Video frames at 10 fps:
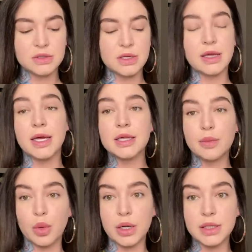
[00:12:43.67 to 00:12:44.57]
like in the
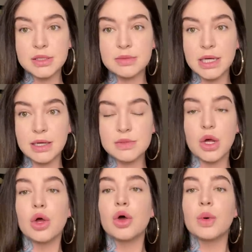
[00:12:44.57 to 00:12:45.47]
morning sometimes
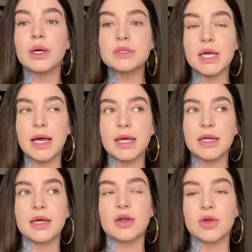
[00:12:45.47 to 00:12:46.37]
I'll go outside
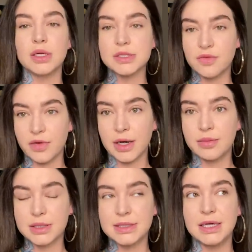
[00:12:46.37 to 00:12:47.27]
and I'll get some
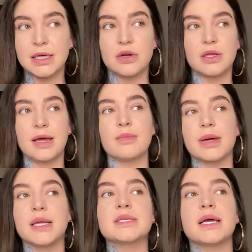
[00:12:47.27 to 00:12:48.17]
vitamin D and I'll like
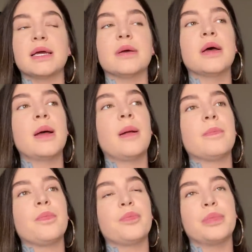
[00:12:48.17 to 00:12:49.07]
meditate,
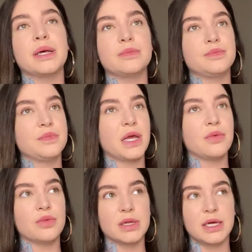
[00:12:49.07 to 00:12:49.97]
but I
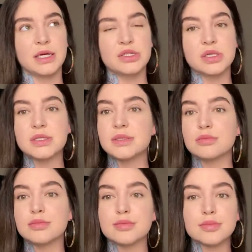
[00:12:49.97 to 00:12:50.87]
really just
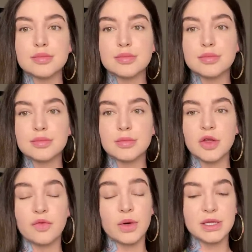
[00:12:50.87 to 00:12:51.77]

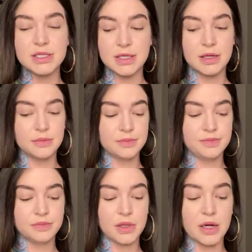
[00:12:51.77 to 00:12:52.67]
avoid the sun.
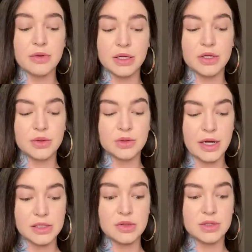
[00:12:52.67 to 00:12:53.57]
I really do,
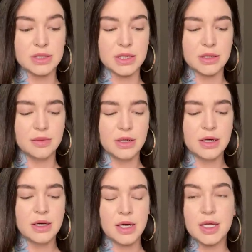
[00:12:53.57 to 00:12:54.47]
as you can see.
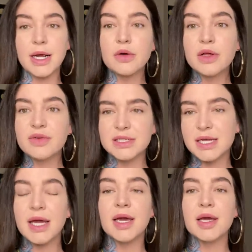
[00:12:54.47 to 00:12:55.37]
And I don't even
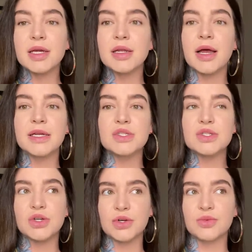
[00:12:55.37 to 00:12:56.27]
tan. I just
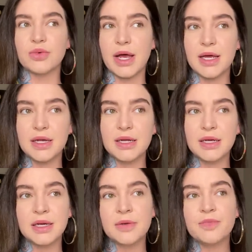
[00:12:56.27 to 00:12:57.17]
turn red
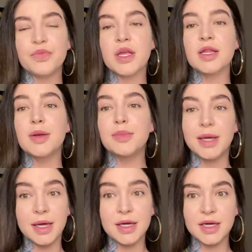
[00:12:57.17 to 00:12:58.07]
and then
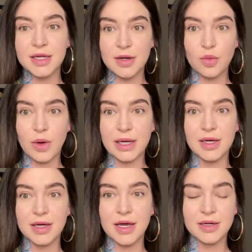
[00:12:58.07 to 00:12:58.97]
pink and then white
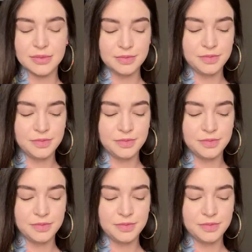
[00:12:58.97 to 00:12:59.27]
again.